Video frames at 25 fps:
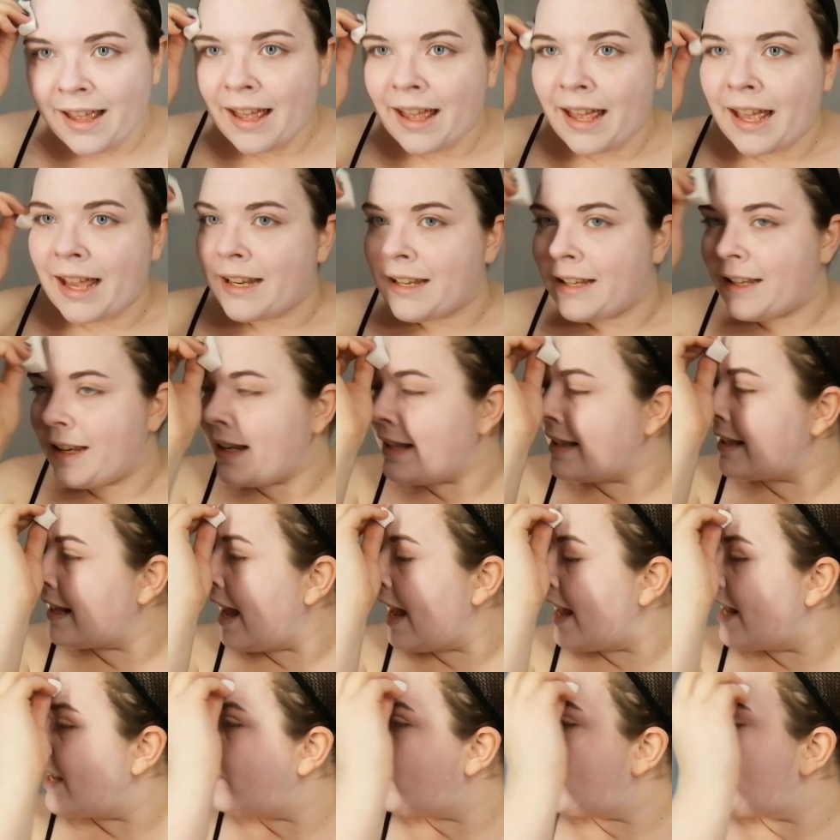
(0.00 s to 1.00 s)
And it's
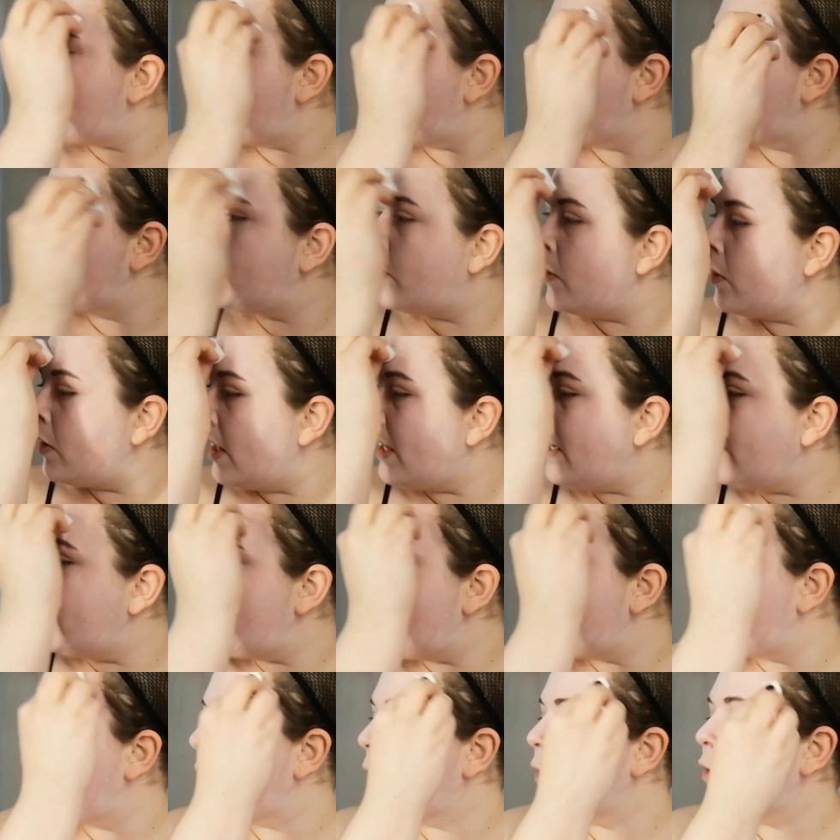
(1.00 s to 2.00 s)
kind of a
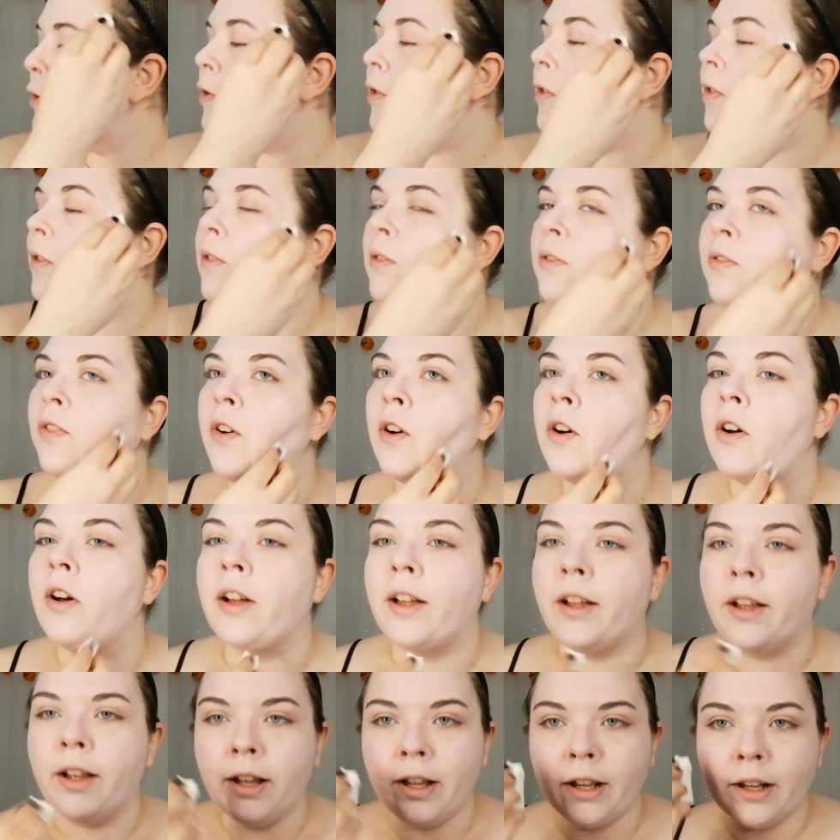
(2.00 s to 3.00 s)
internal struggle for
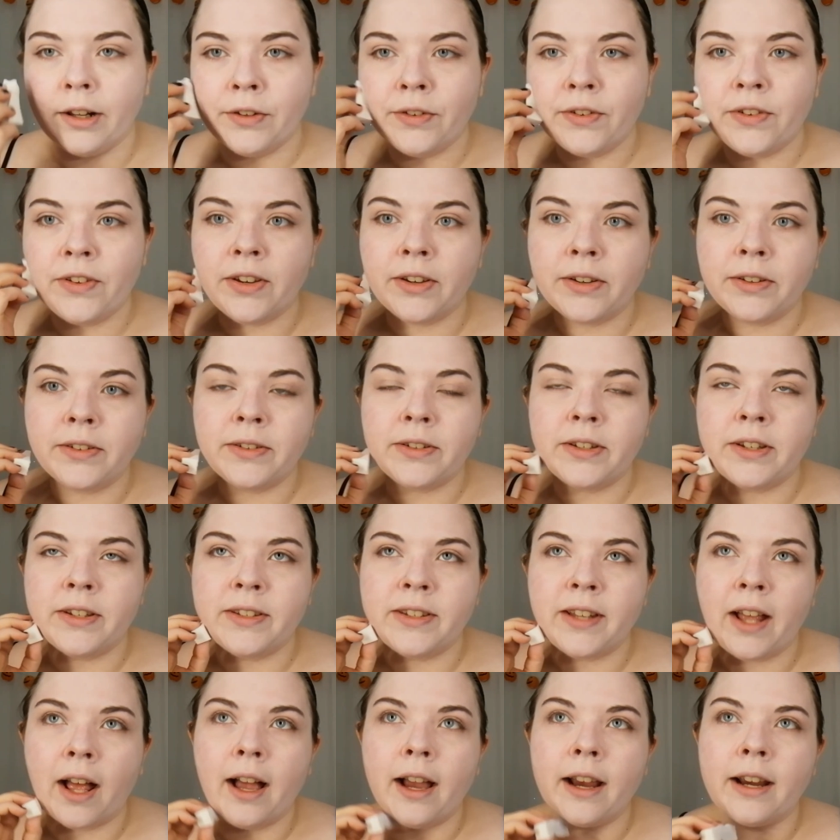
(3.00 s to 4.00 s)
her to
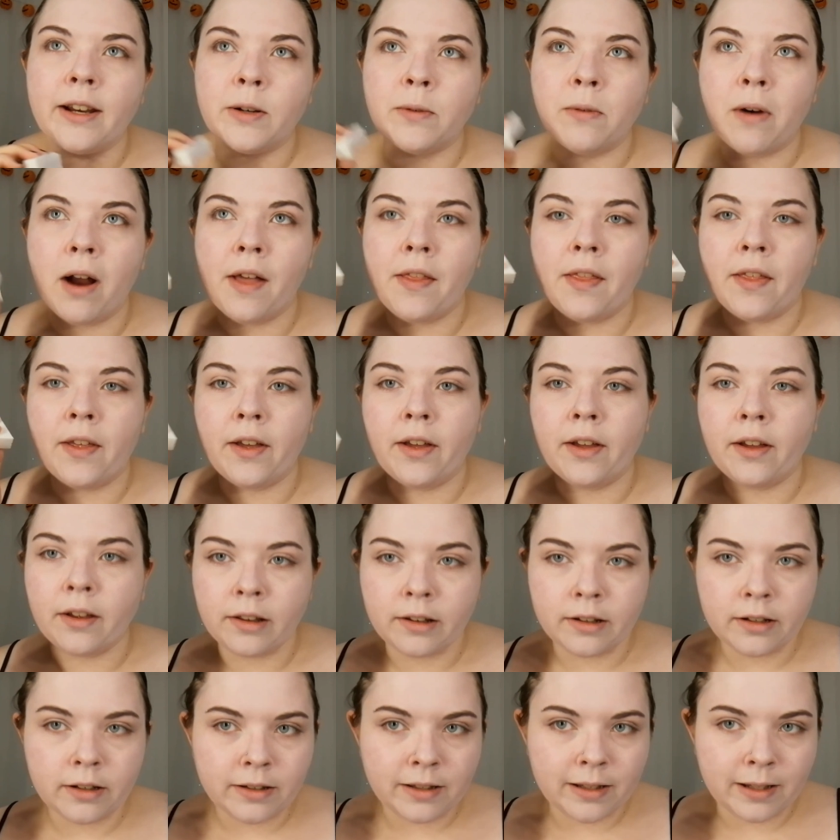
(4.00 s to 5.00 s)
decide
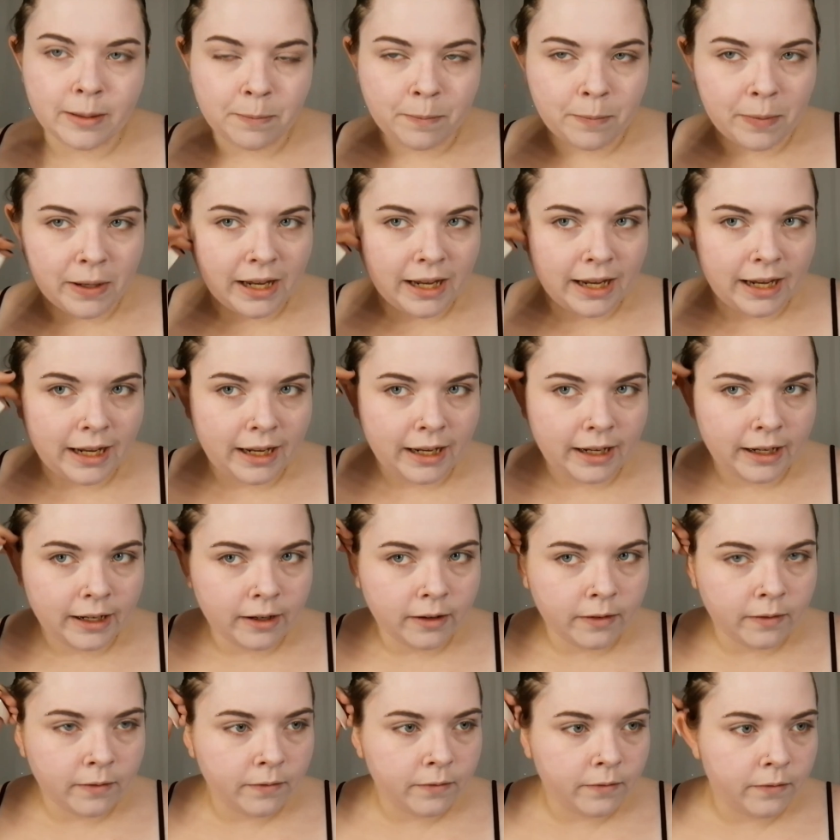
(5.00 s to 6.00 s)
whether to
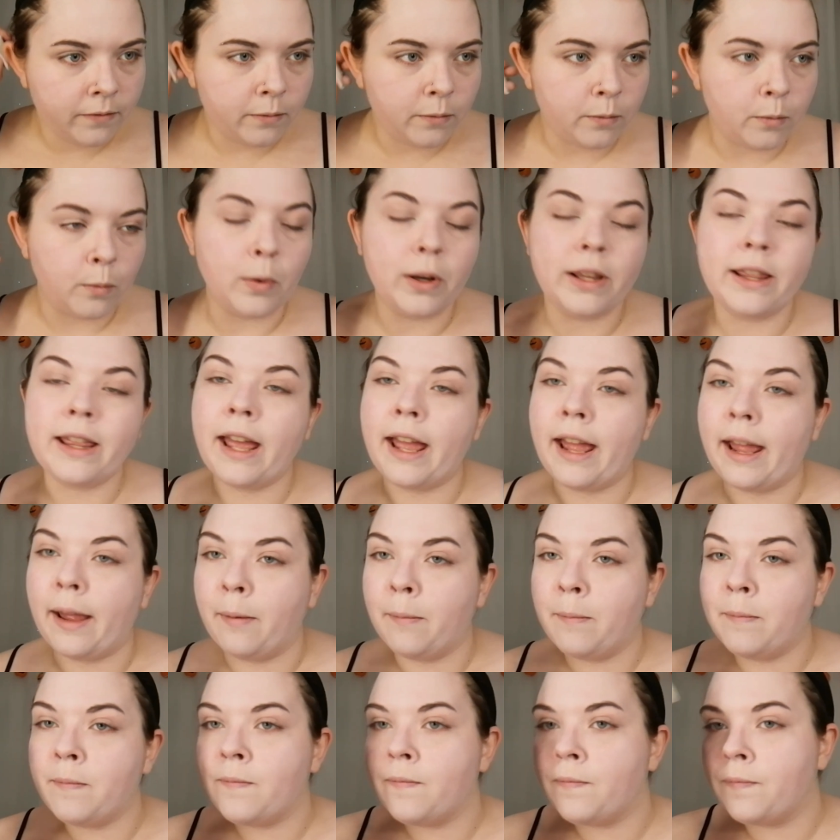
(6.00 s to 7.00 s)
be with
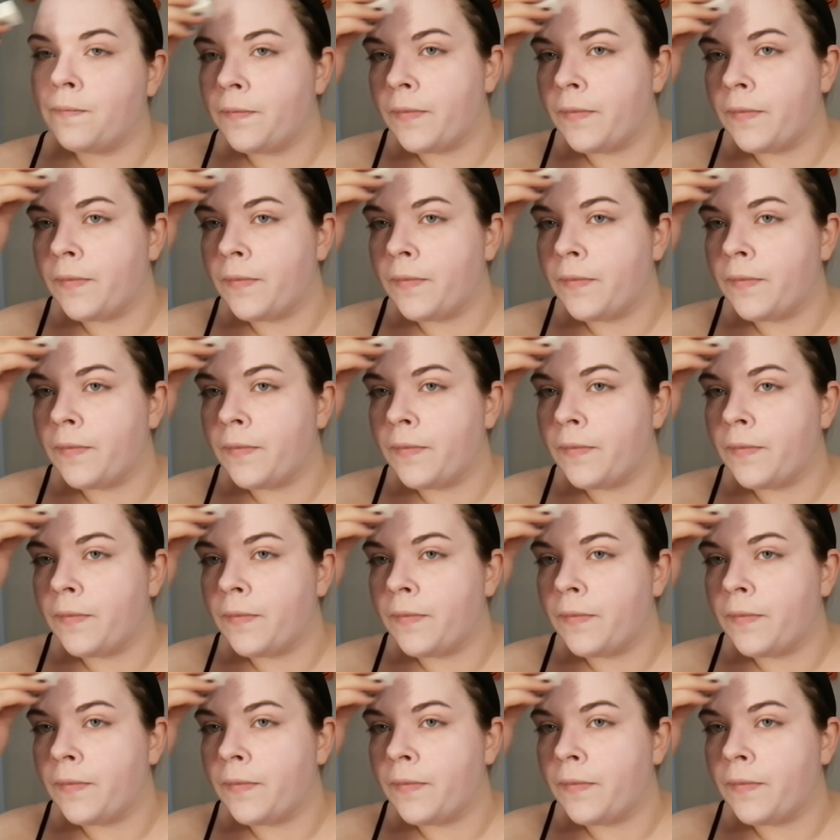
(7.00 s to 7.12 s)
him